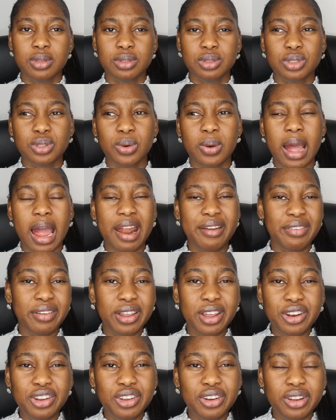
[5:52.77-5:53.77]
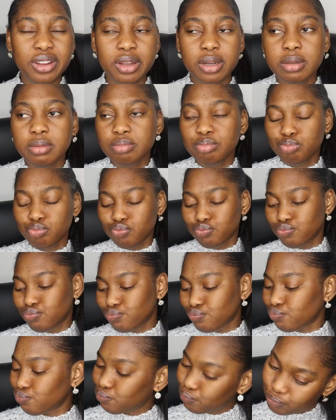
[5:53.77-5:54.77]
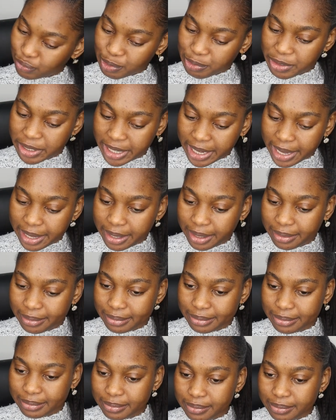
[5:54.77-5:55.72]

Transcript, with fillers: So African Union, forget it.